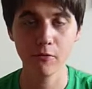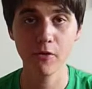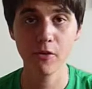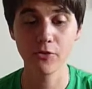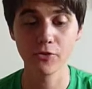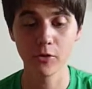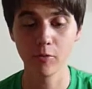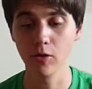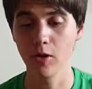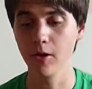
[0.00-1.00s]
Very
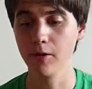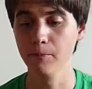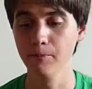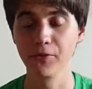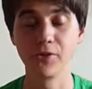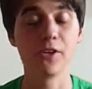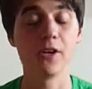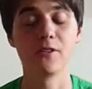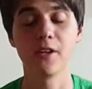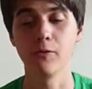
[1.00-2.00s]
enjoyable.
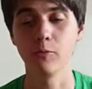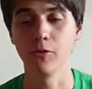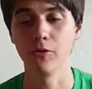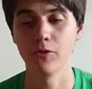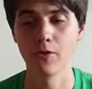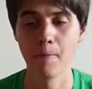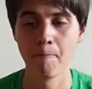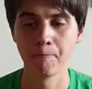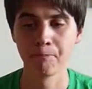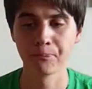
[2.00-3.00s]
Starts out with
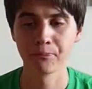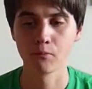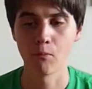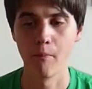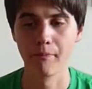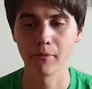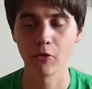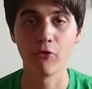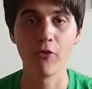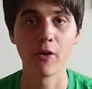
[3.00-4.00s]

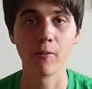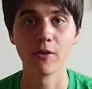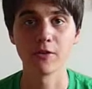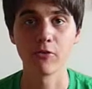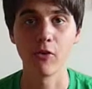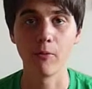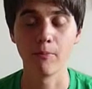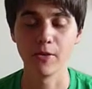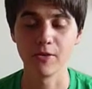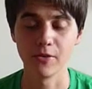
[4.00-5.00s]
a fair amount of
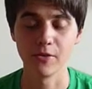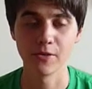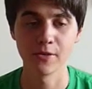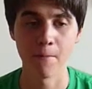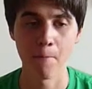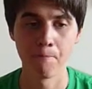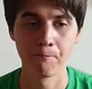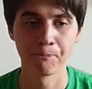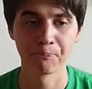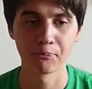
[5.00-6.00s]
hop bitterness,
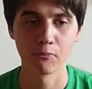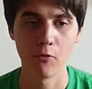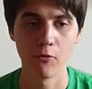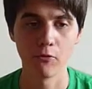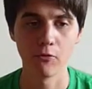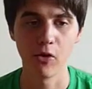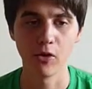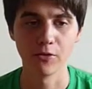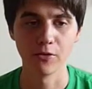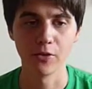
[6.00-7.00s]

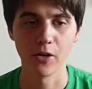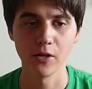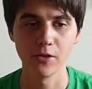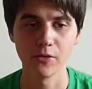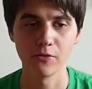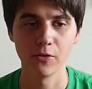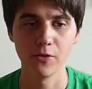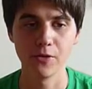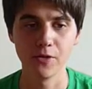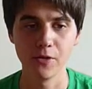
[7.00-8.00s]
followed in a nice
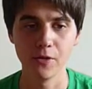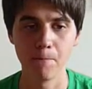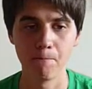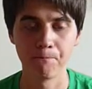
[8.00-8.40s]
fruity